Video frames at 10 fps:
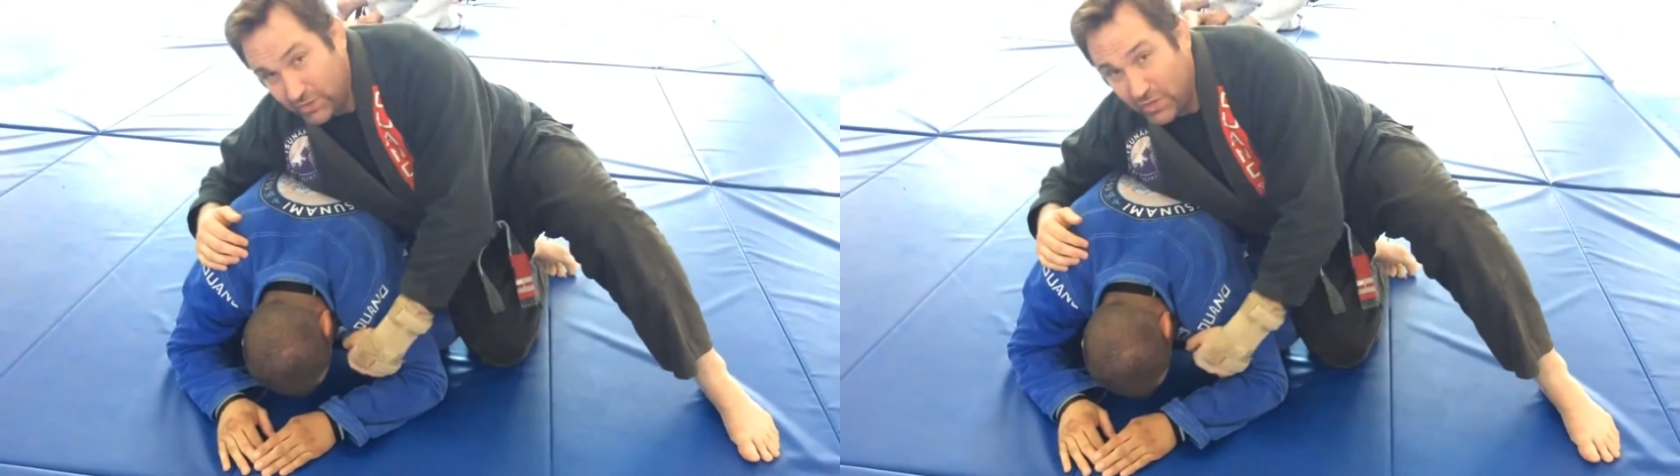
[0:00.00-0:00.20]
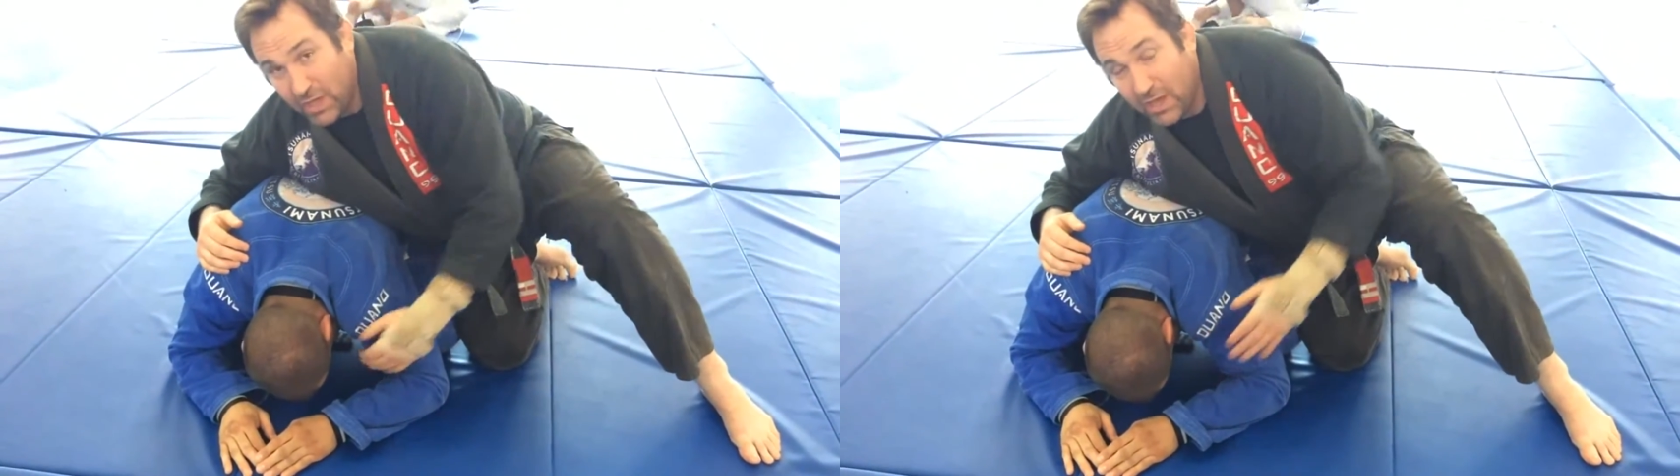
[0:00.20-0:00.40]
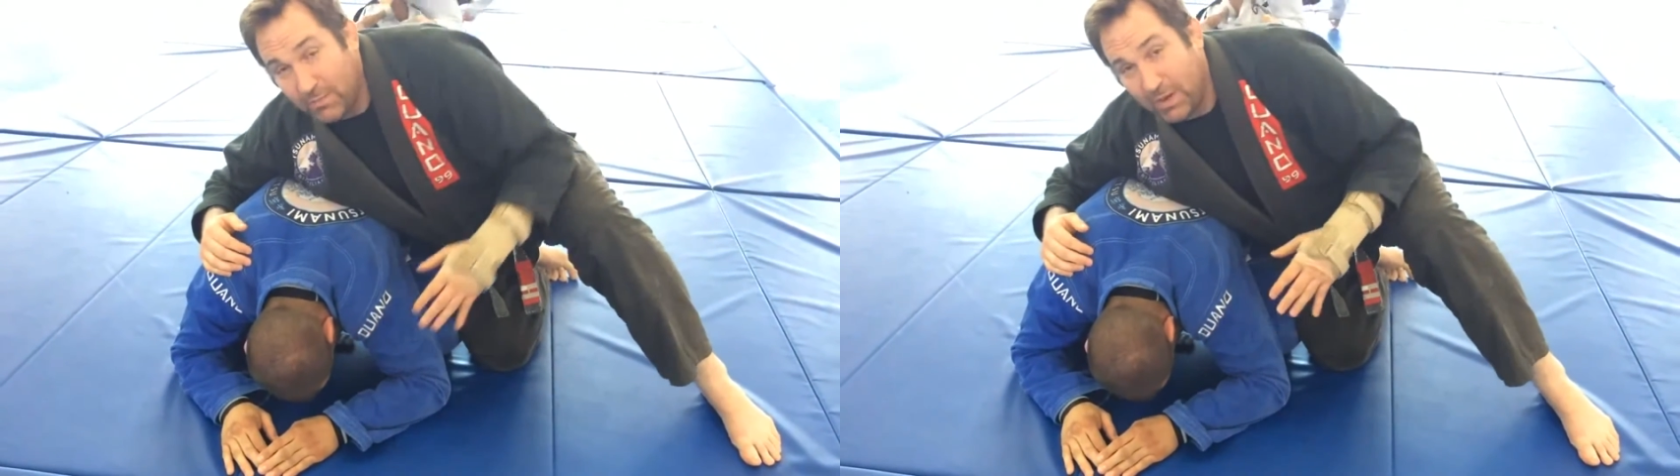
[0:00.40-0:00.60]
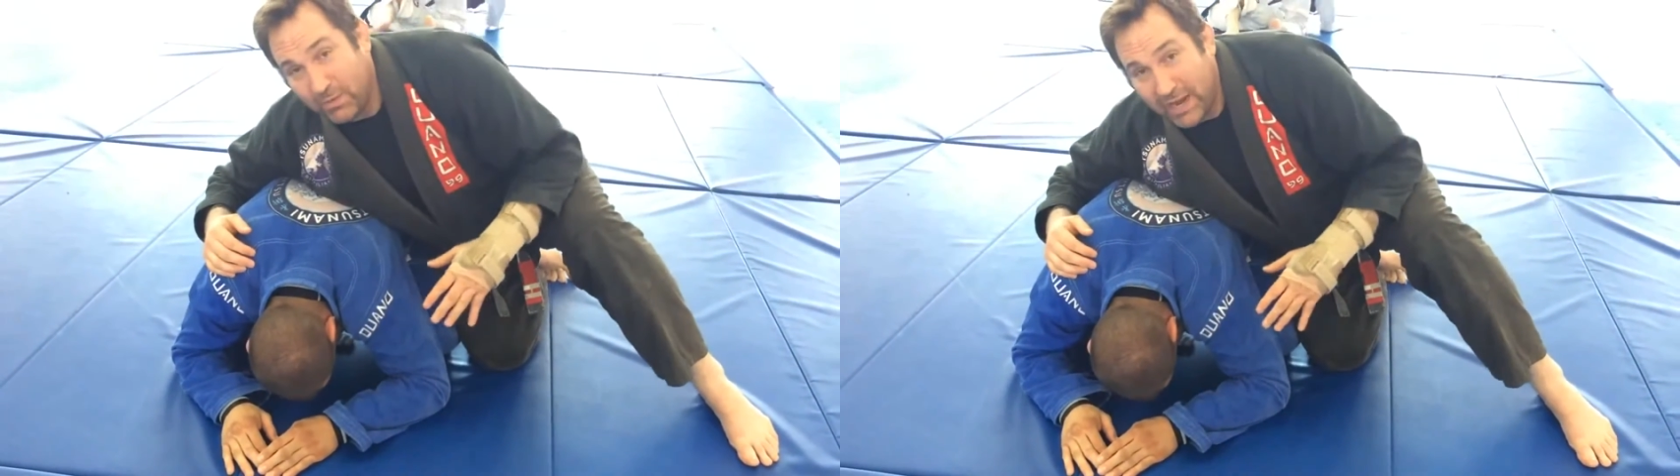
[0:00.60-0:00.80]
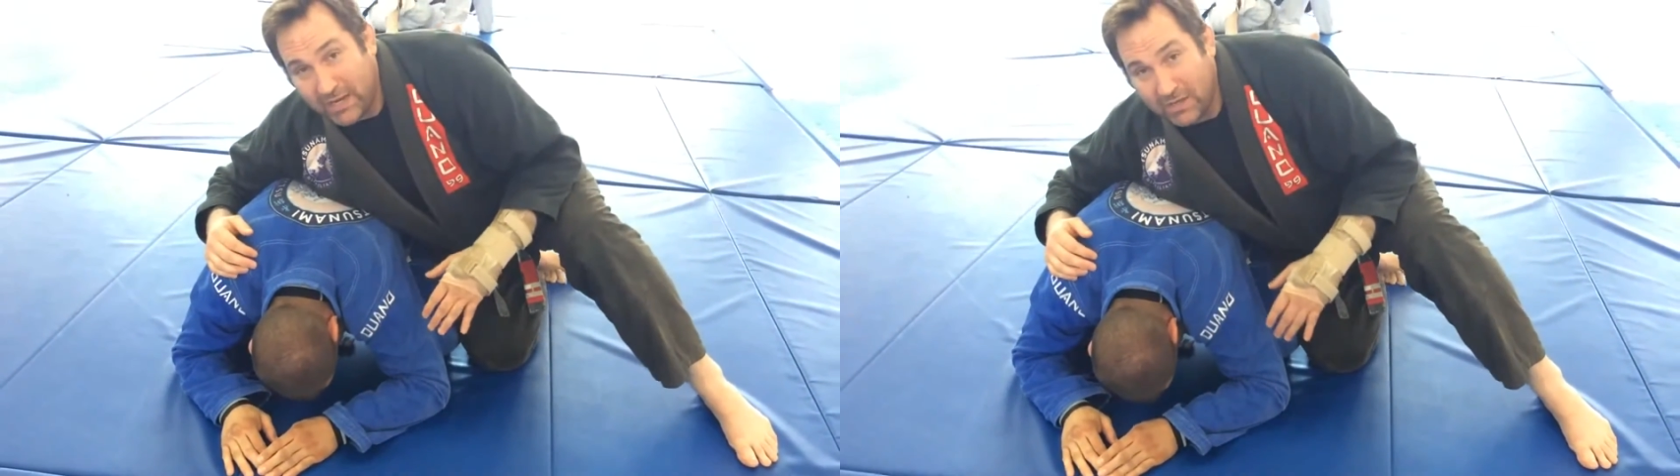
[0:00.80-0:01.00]
do, but
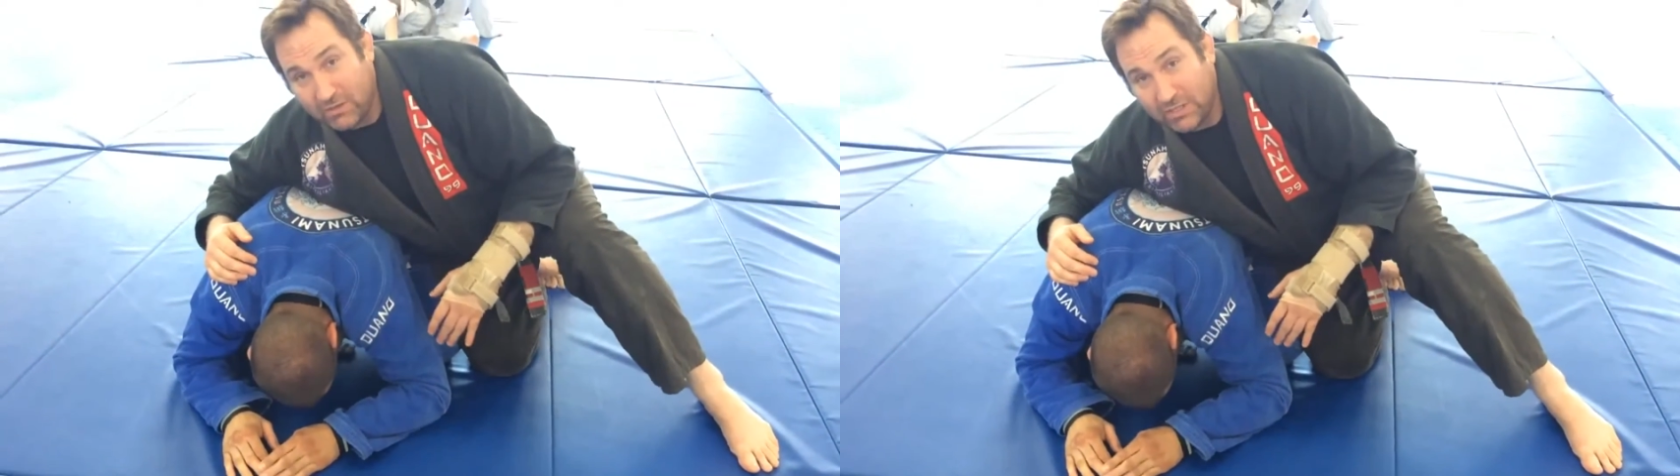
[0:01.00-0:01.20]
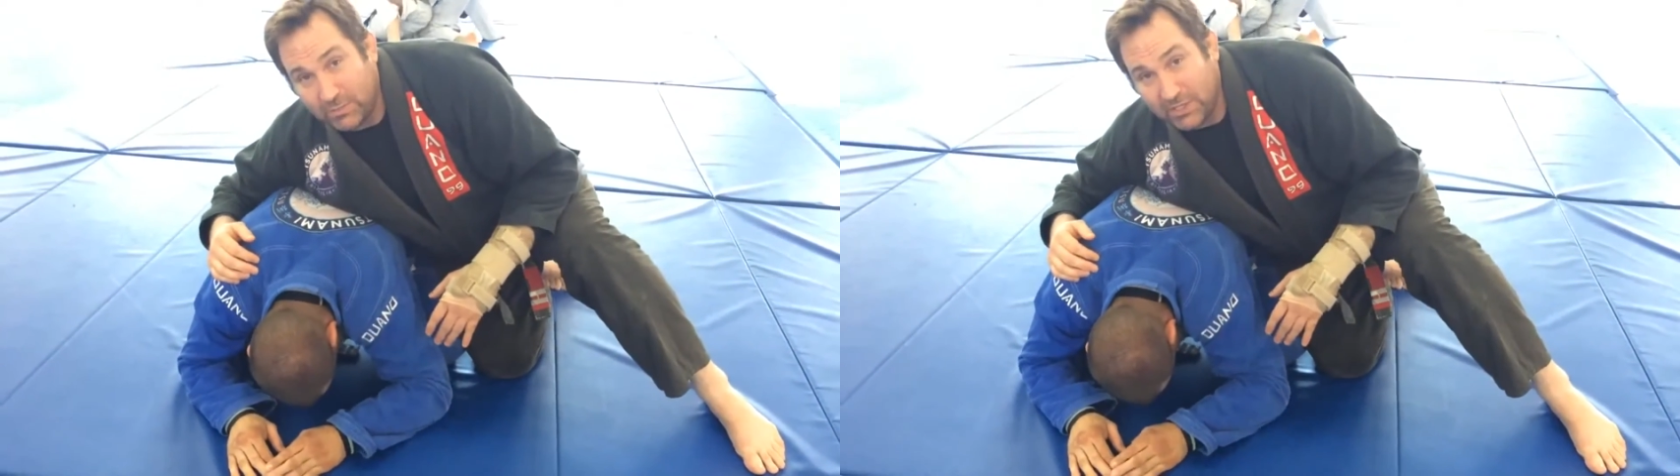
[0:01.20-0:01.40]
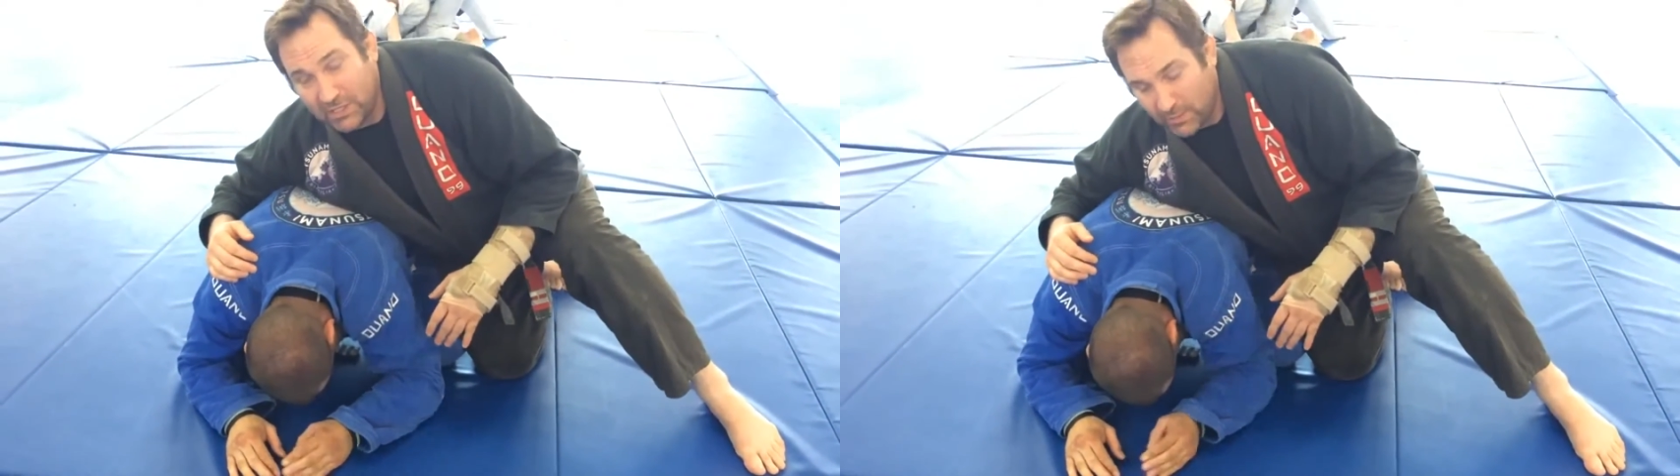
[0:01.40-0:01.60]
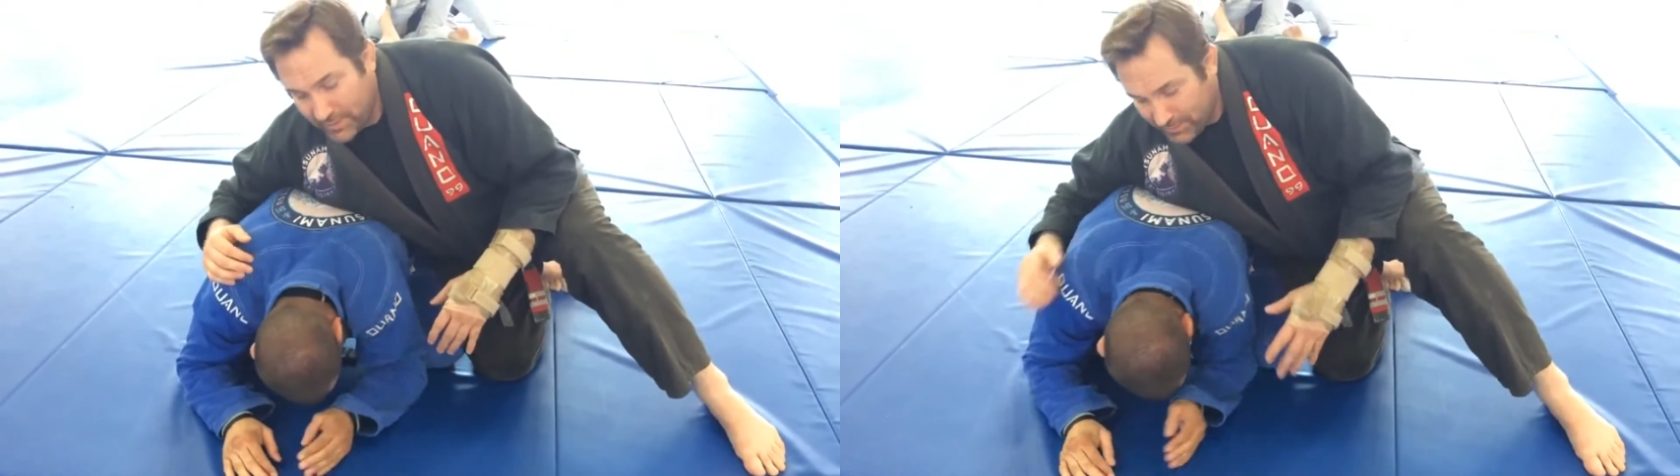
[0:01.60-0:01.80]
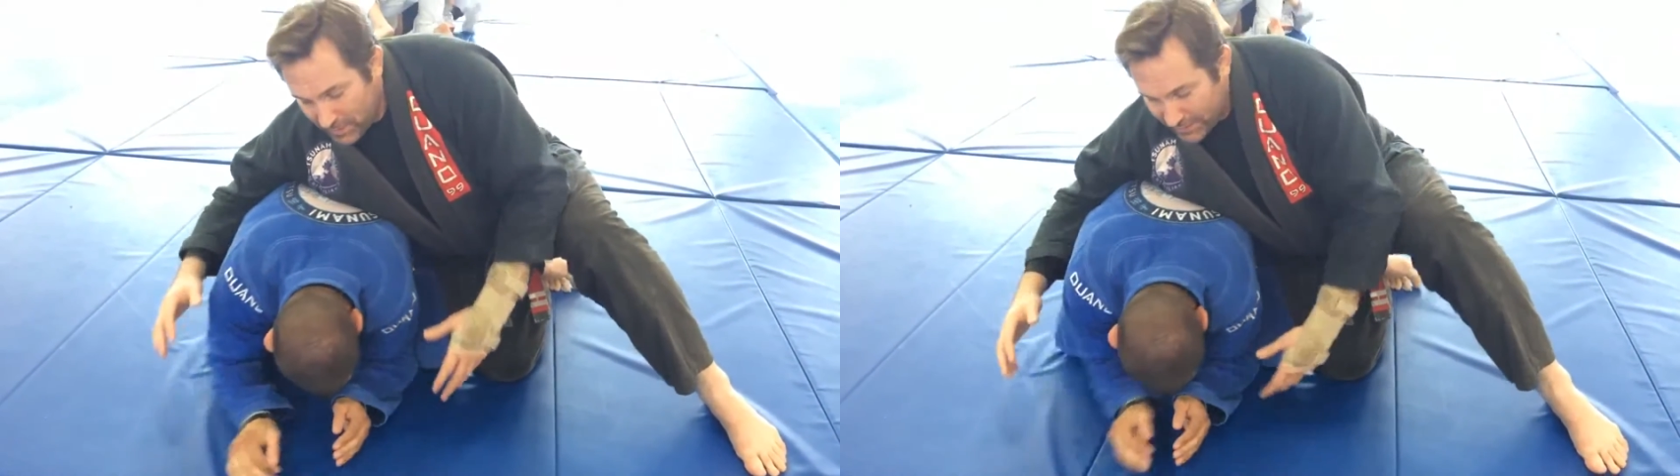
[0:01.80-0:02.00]
we're not going to do this particular one.
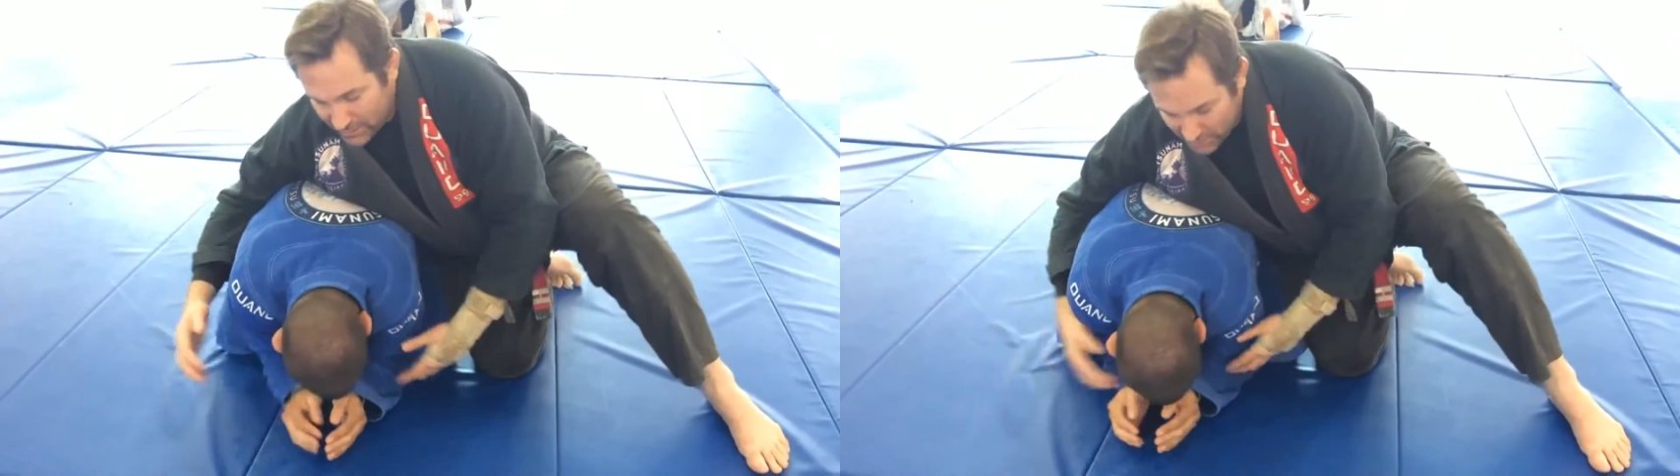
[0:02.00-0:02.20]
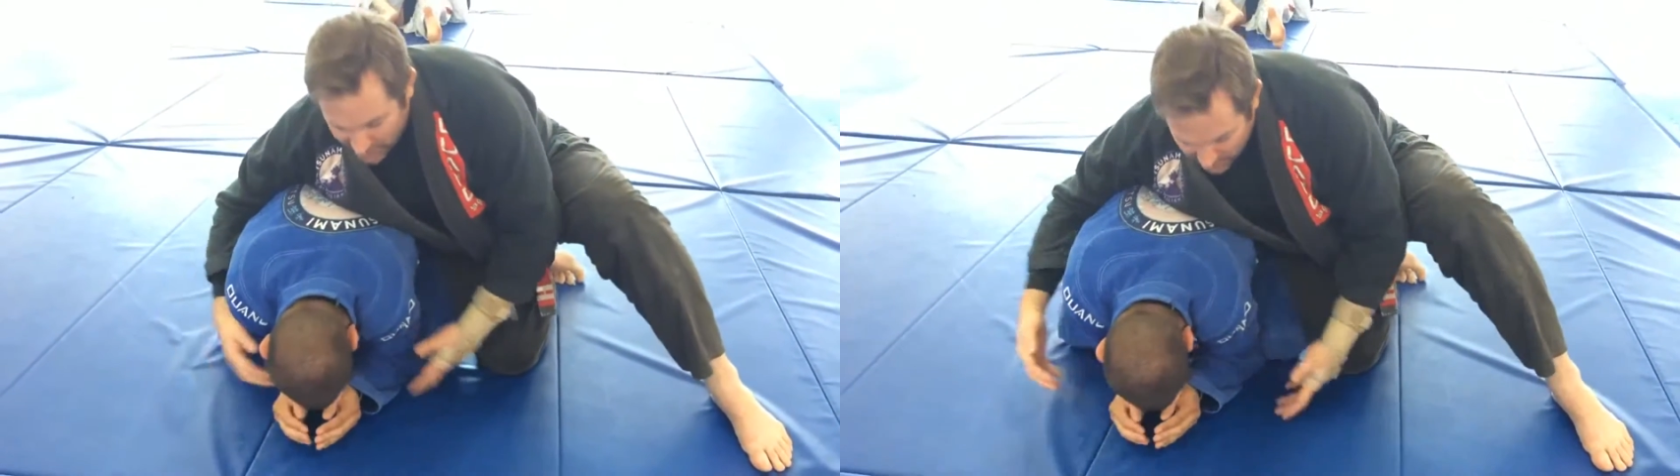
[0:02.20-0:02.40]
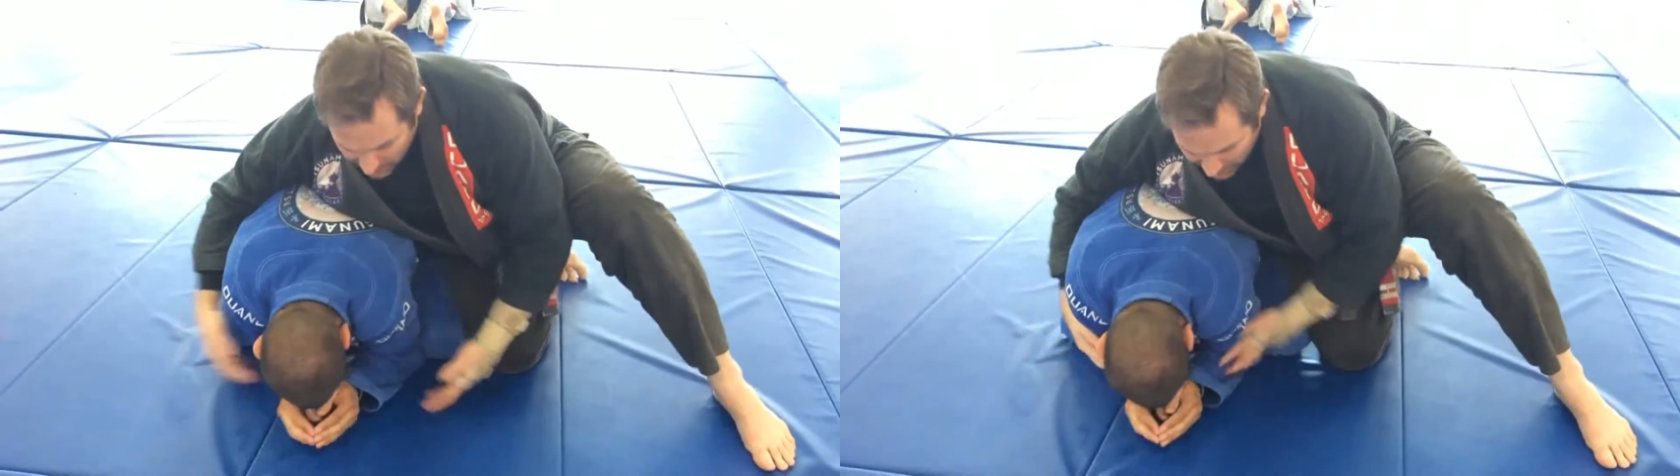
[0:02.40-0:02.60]
All right, so this is what